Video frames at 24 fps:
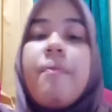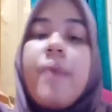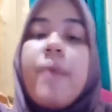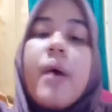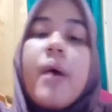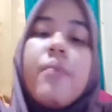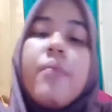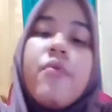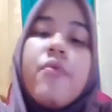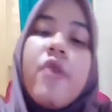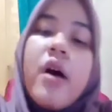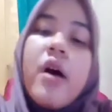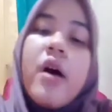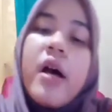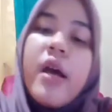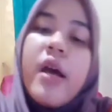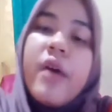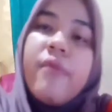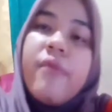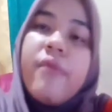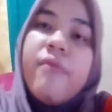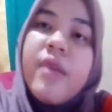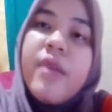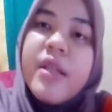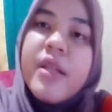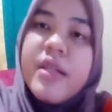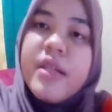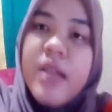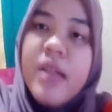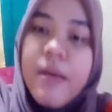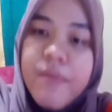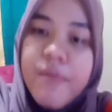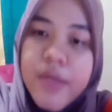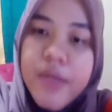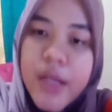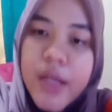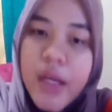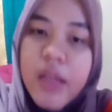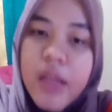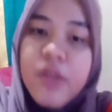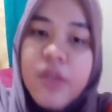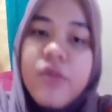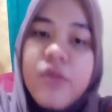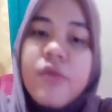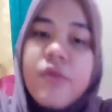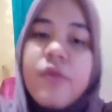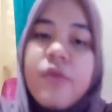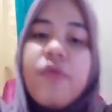Papua have been subject
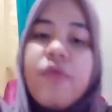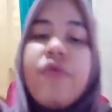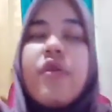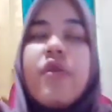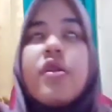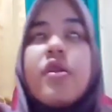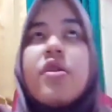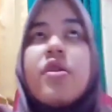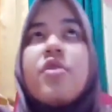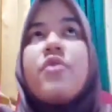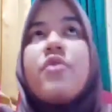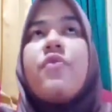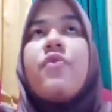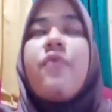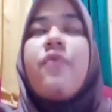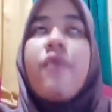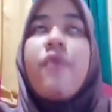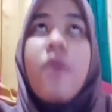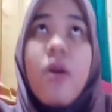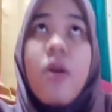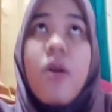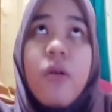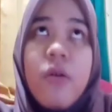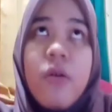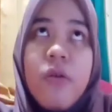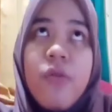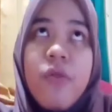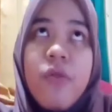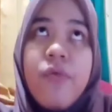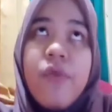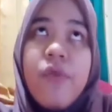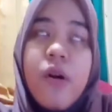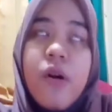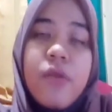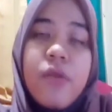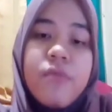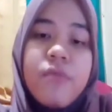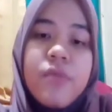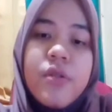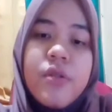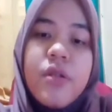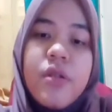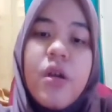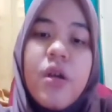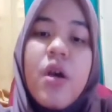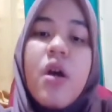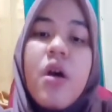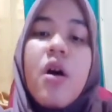to various
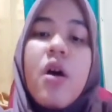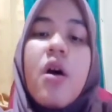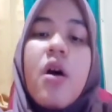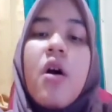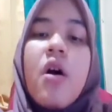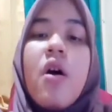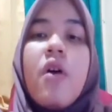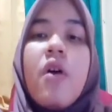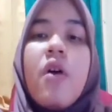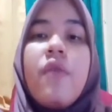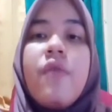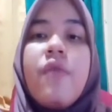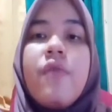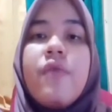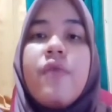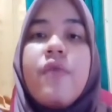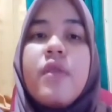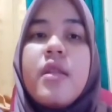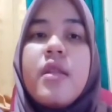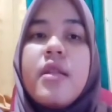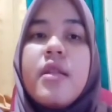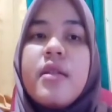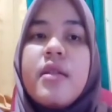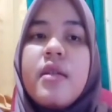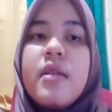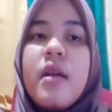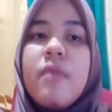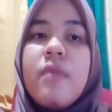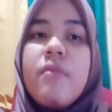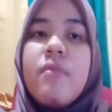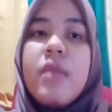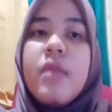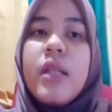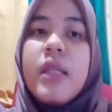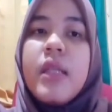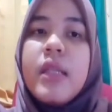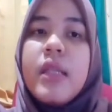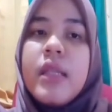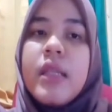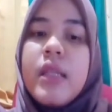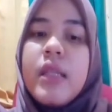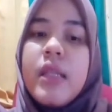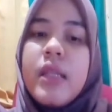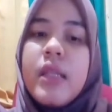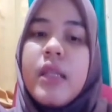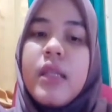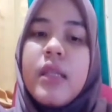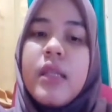forms of disability
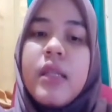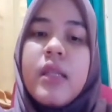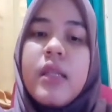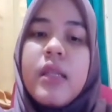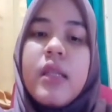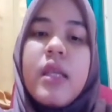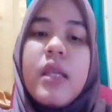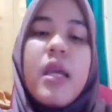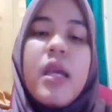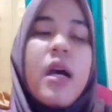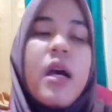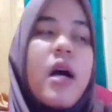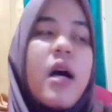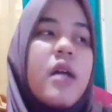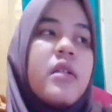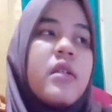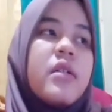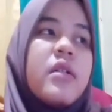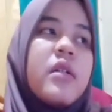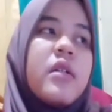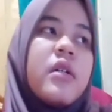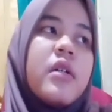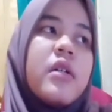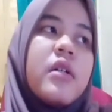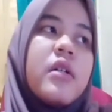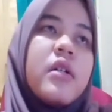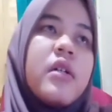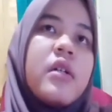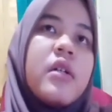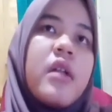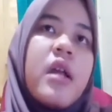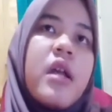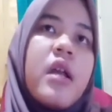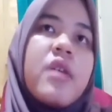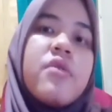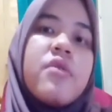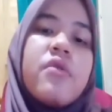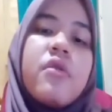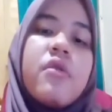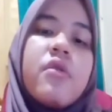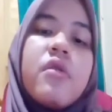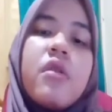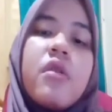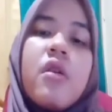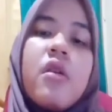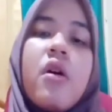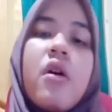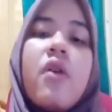as a
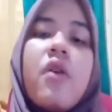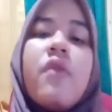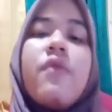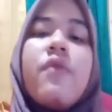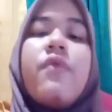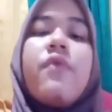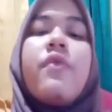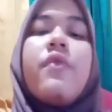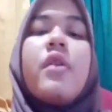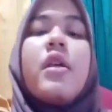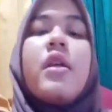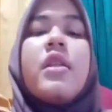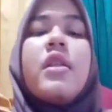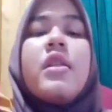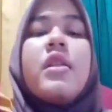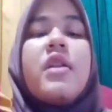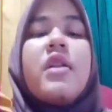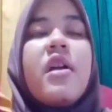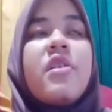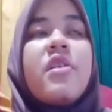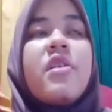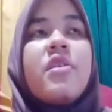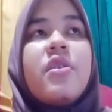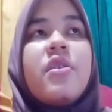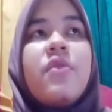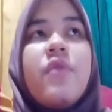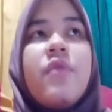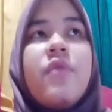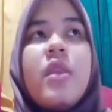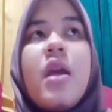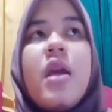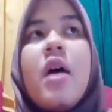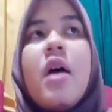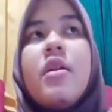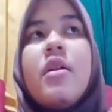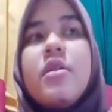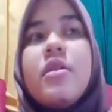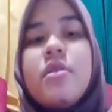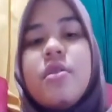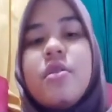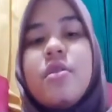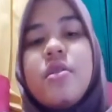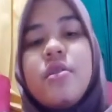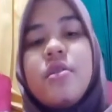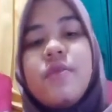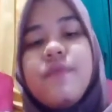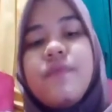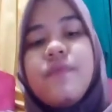result of interaction with
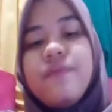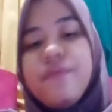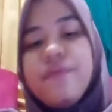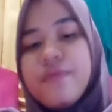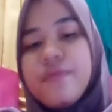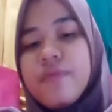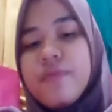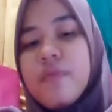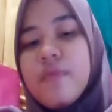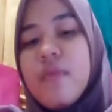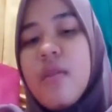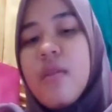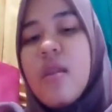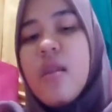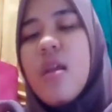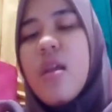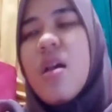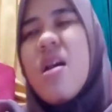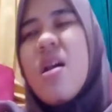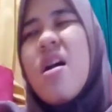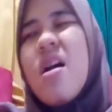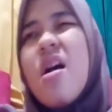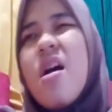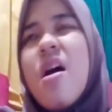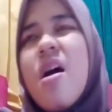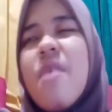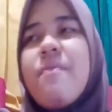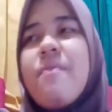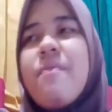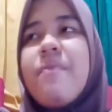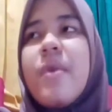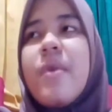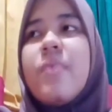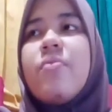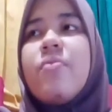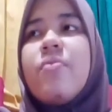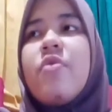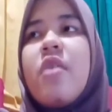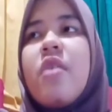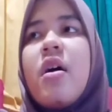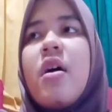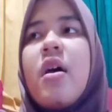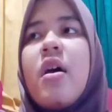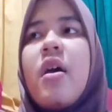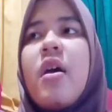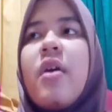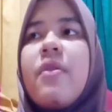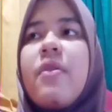others.
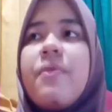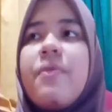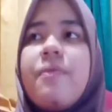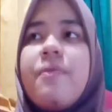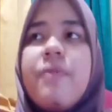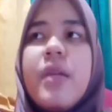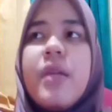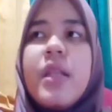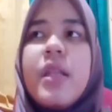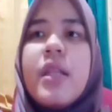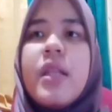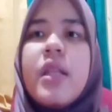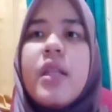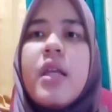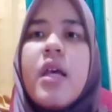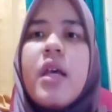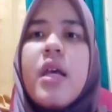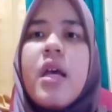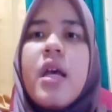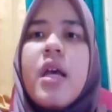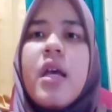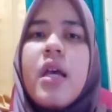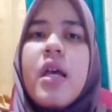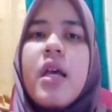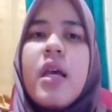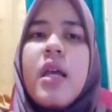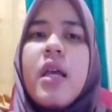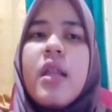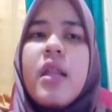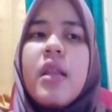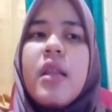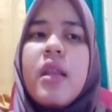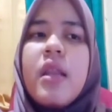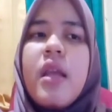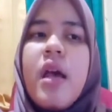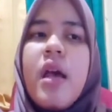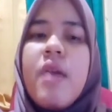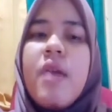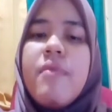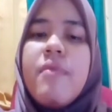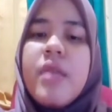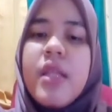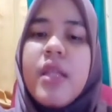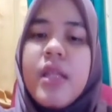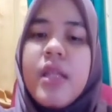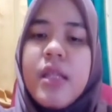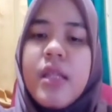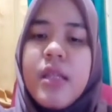Papua have been
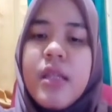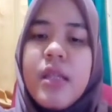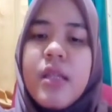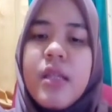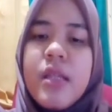inhabited